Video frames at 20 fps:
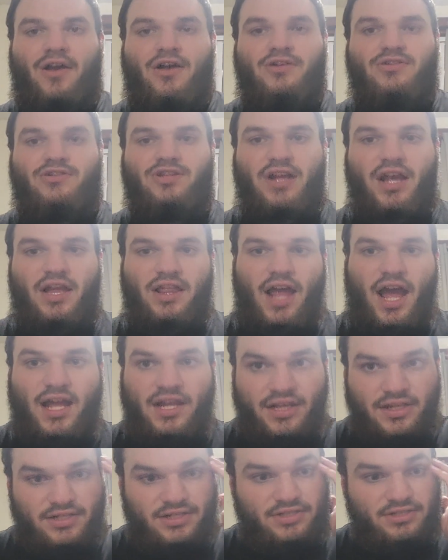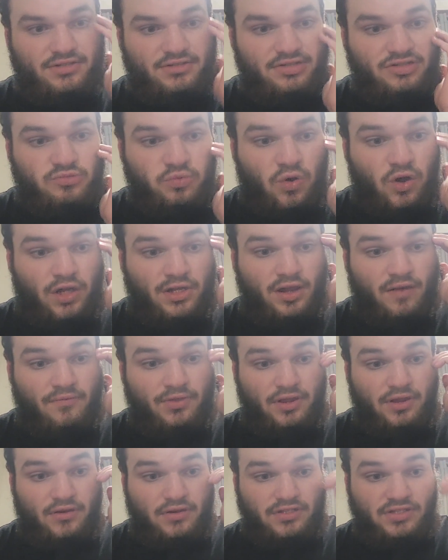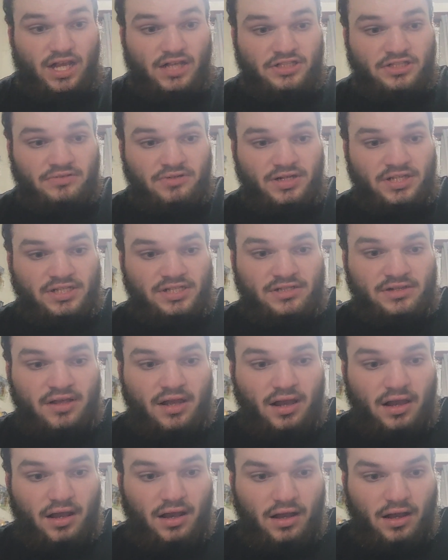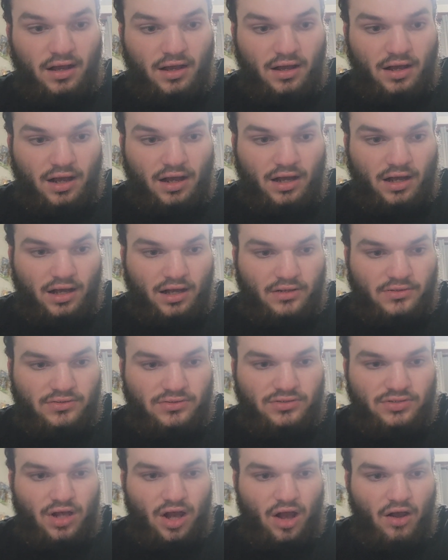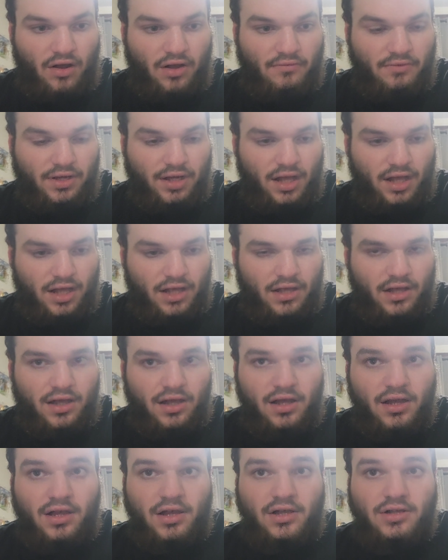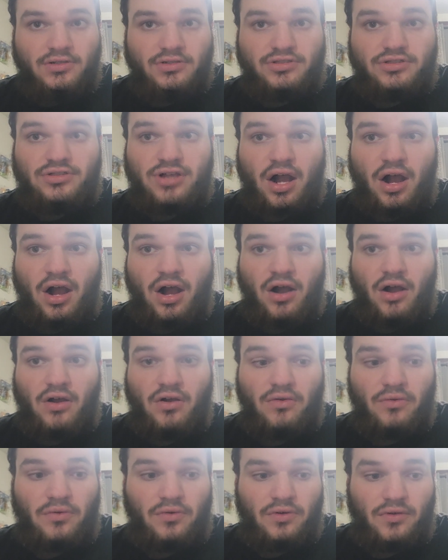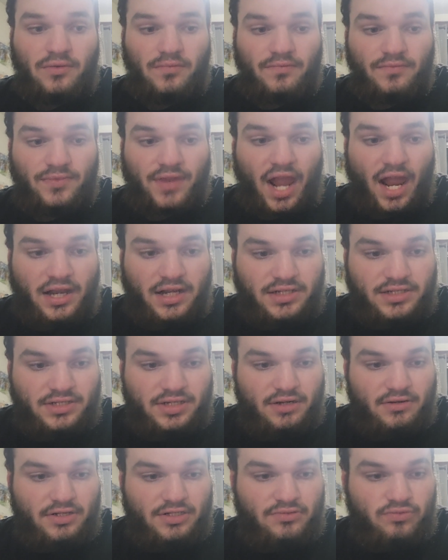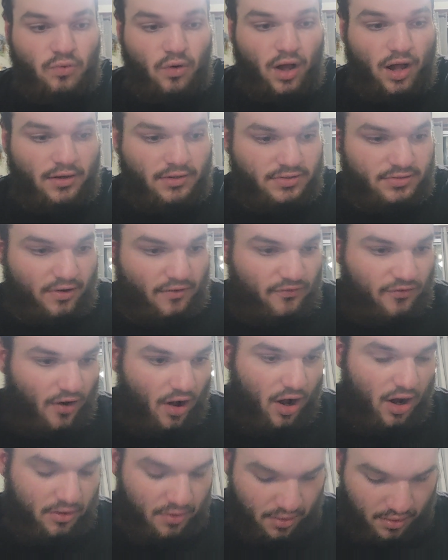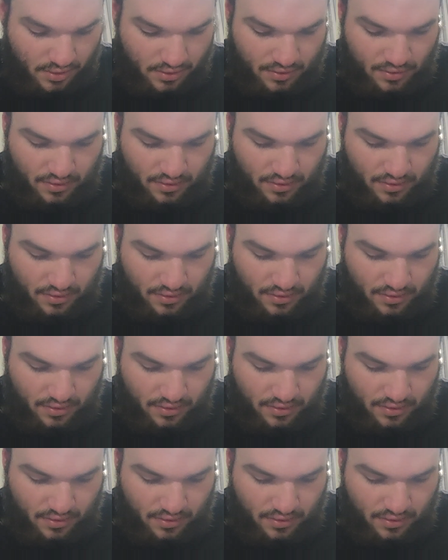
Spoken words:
So yeah, that is Series 1 of their accessories. So if you got. So that is Series 1 so far.